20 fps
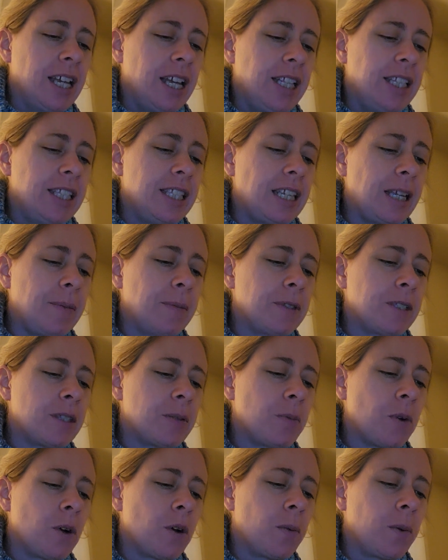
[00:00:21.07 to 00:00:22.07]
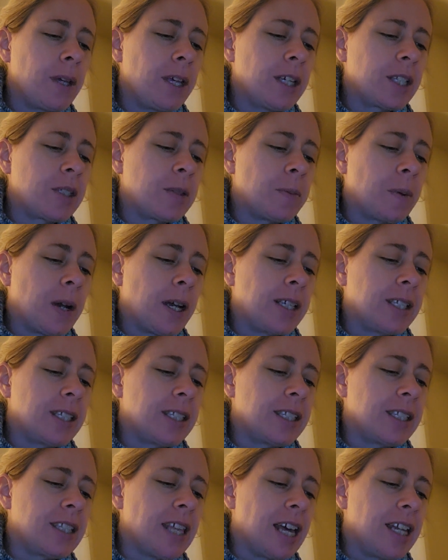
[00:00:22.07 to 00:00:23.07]
It seems the more we
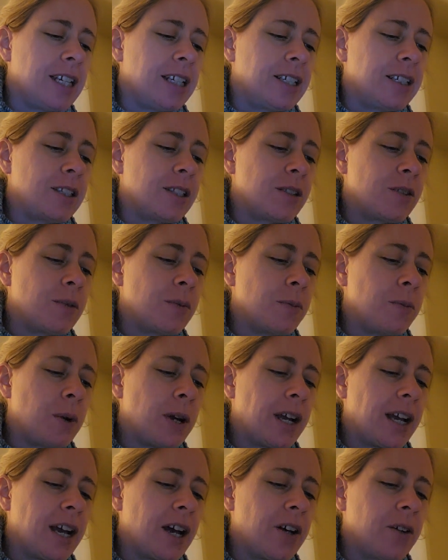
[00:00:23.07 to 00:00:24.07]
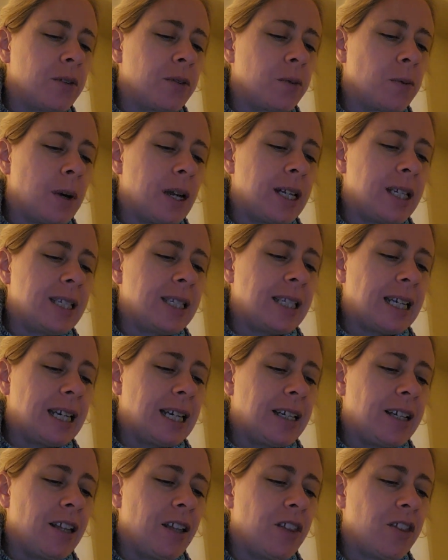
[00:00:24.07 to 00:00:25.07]
express, that is, bring out what is
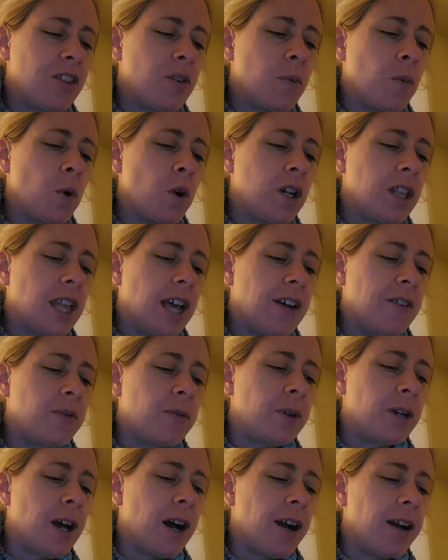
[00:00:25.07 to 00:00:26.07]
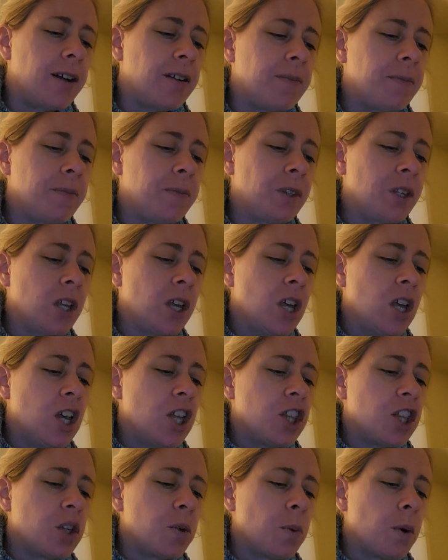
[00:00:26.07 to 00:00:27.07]
in, the more alive we are.
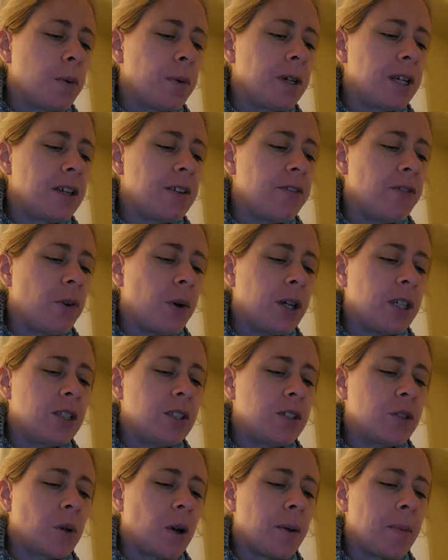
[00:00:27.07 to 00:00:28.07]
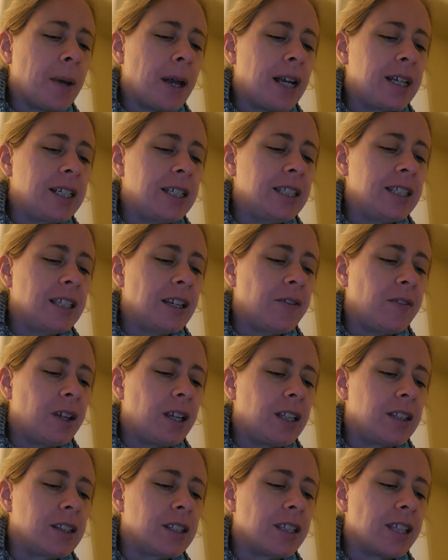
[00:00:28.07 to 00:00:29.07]
The more we give voice to our pain in
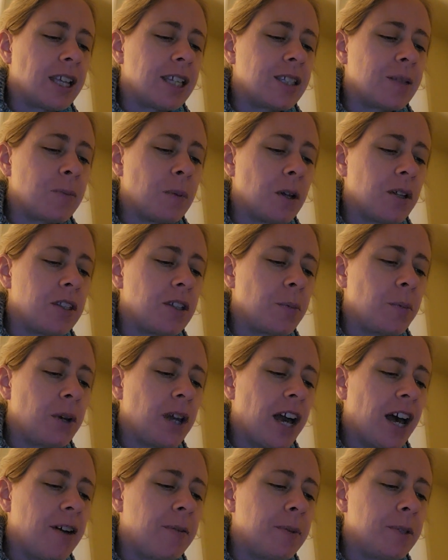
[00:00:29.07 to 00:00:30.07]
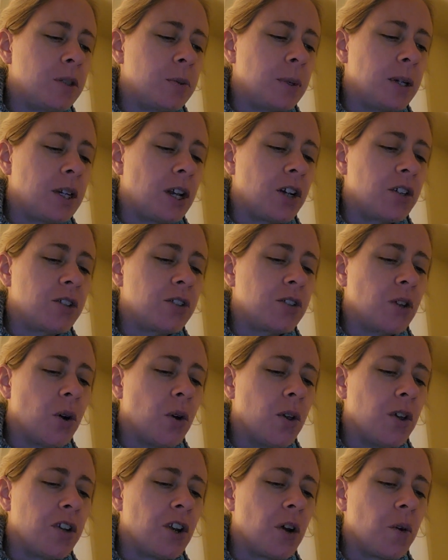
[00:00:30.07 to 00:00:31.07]
living, the less buildup we have between our soul
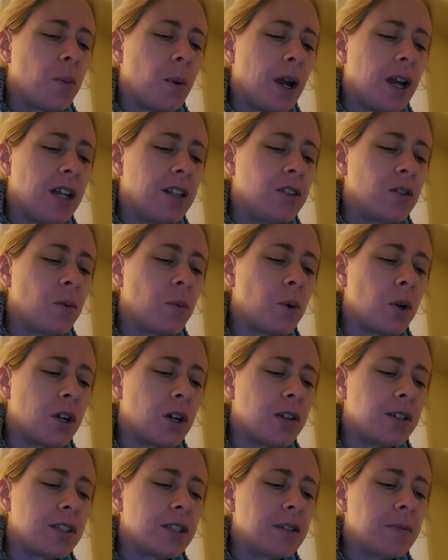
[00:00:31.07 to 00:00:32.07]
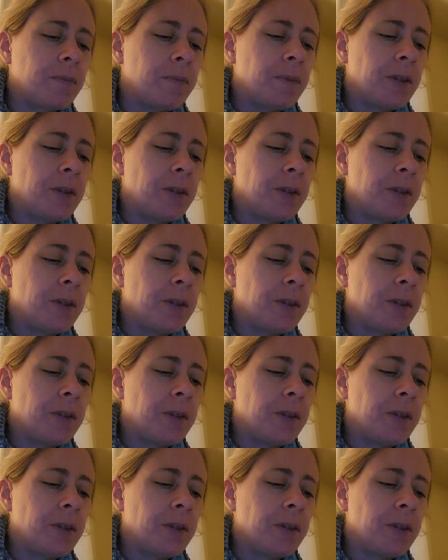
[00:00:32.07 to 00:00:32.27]
and our way in the world.